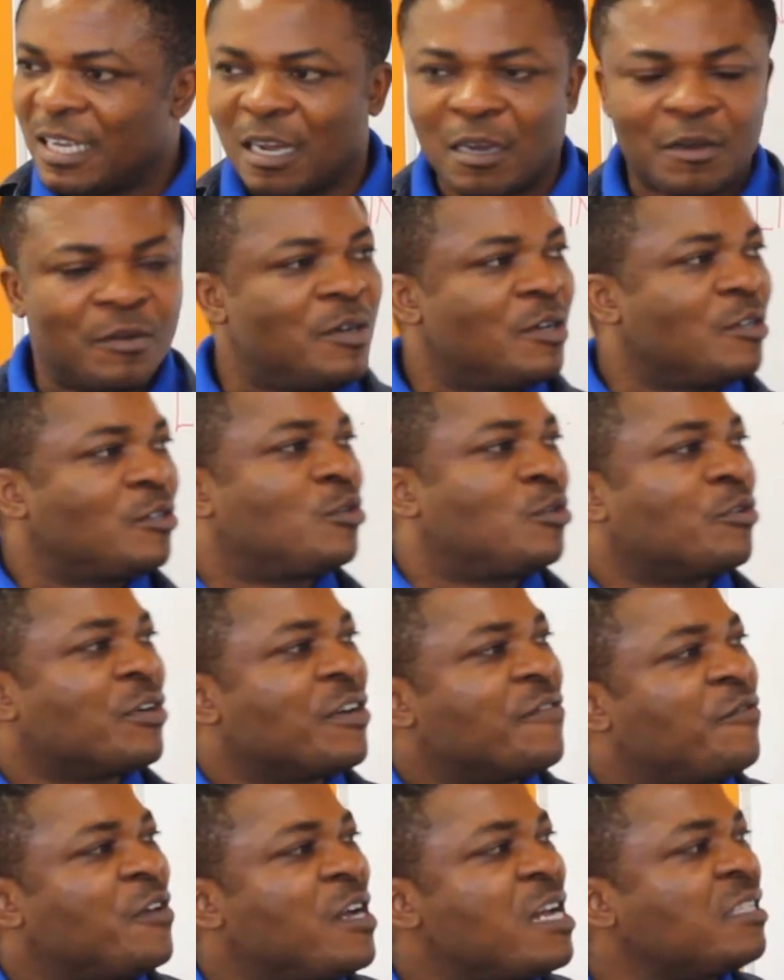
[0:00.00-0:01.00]
Now, to
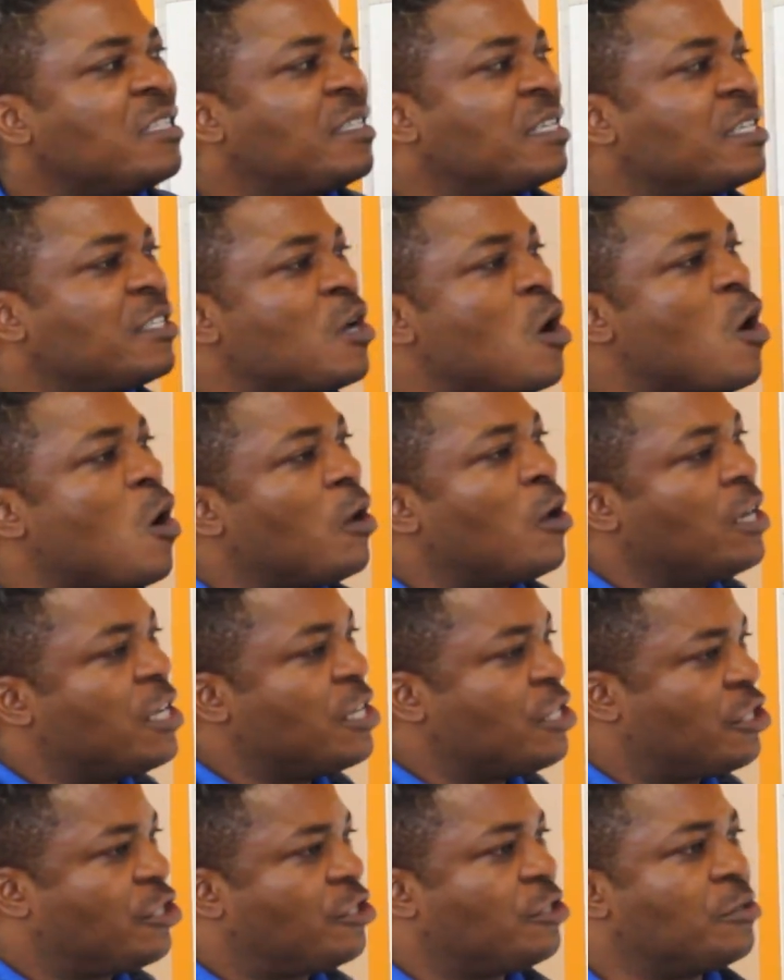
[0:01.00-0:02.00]
reverse this whole
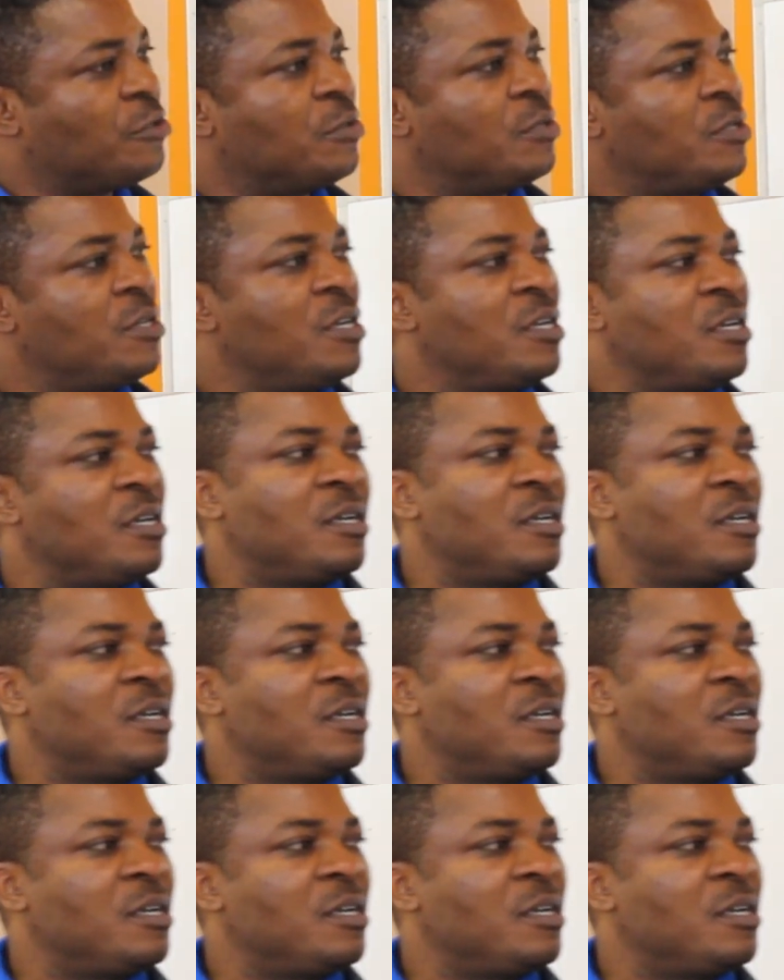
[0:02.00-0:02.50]
issue,